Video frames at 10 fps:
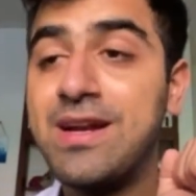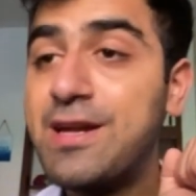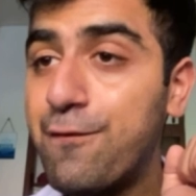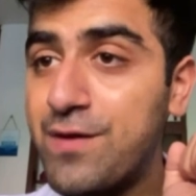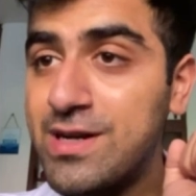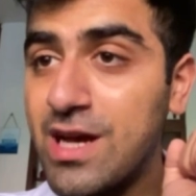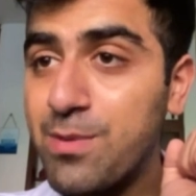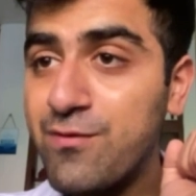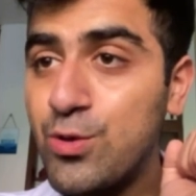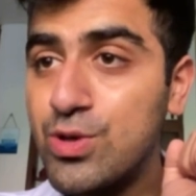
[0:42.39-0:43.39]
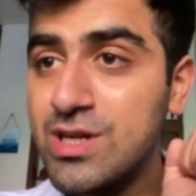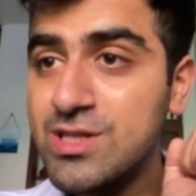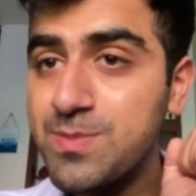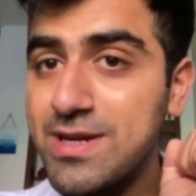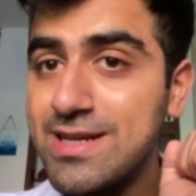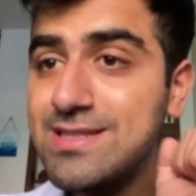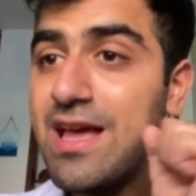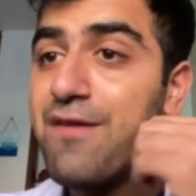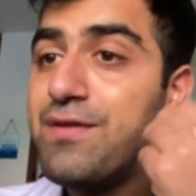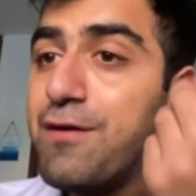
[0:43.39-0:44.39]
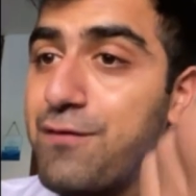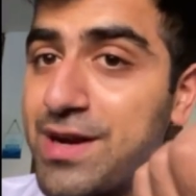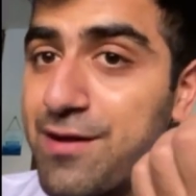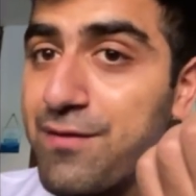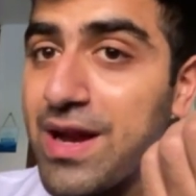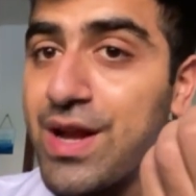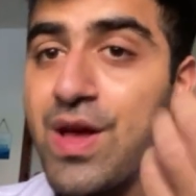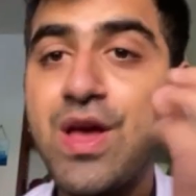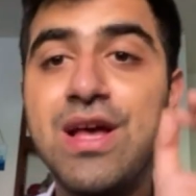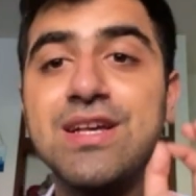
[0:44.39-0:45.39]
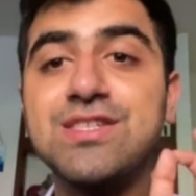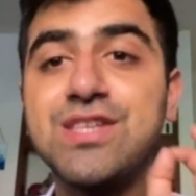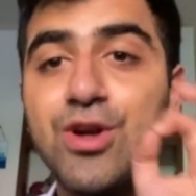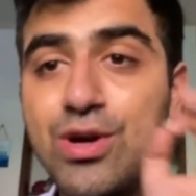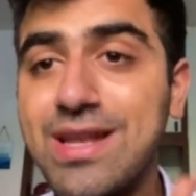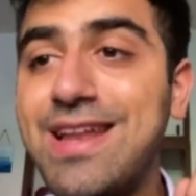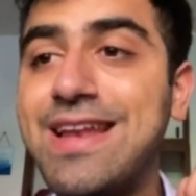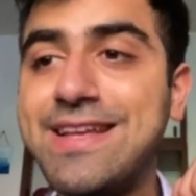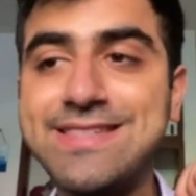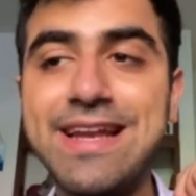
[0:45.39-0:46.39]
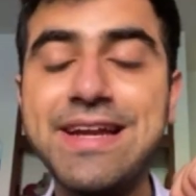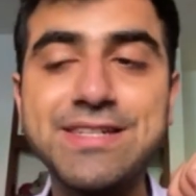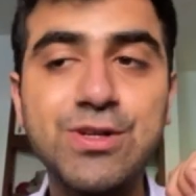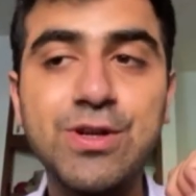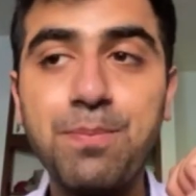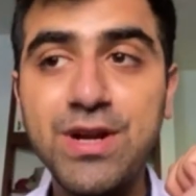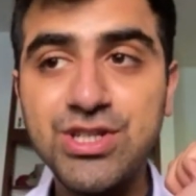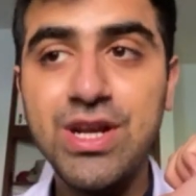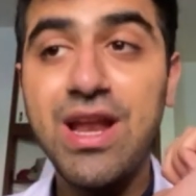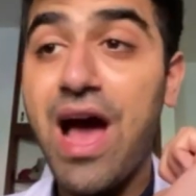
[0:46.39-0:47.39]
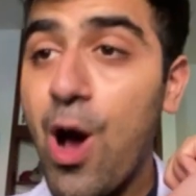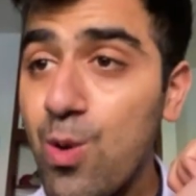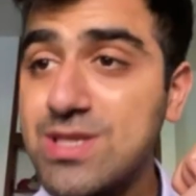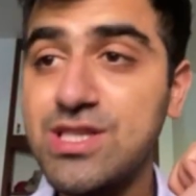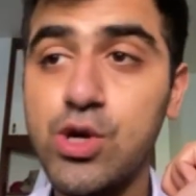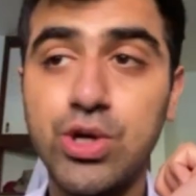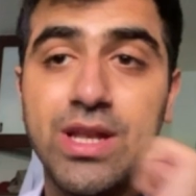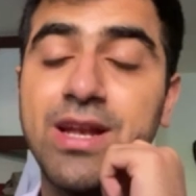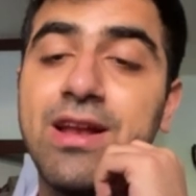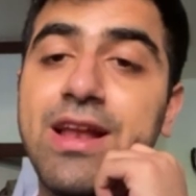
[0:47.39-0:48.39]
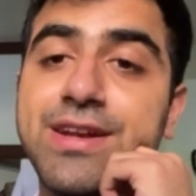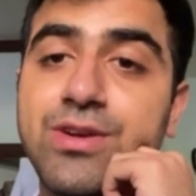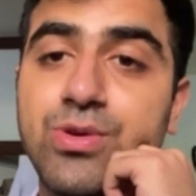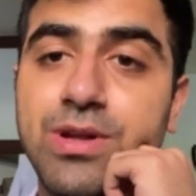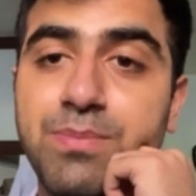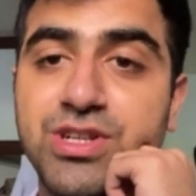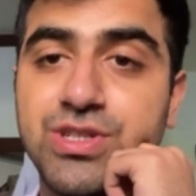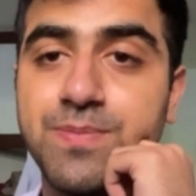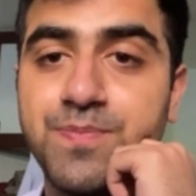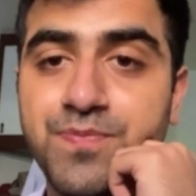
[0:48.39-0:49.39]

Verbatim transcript: Different type of neurotransmitters have different effect. Serotonin is related to depression. How is serotonin related to depression?